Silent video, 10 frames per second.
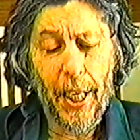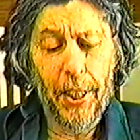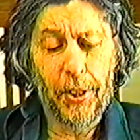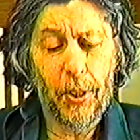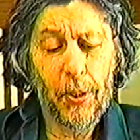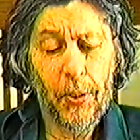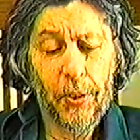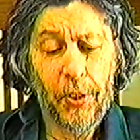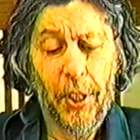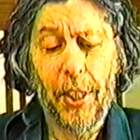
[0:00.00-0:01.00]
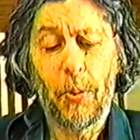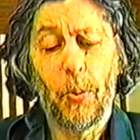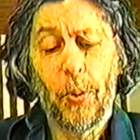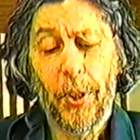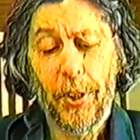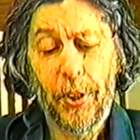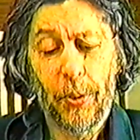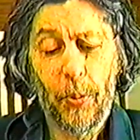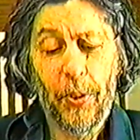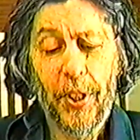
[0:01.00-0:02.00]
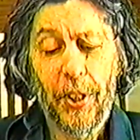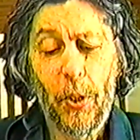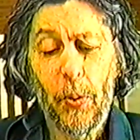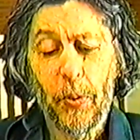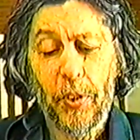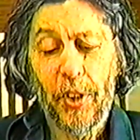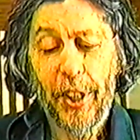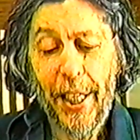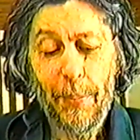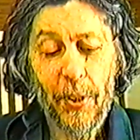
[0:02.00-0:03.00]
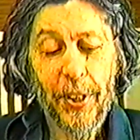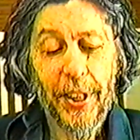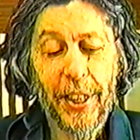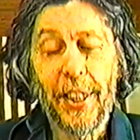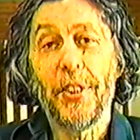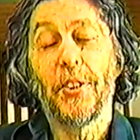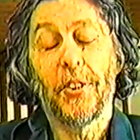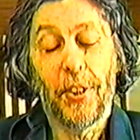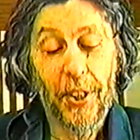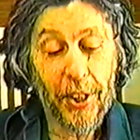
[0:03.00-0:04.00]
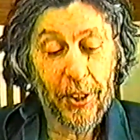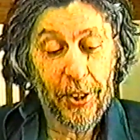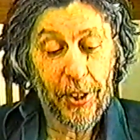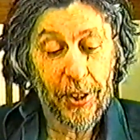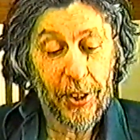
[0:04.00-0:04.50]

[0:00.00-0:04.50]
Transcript: Anatole's headquarters were in an old stable in the East 30s.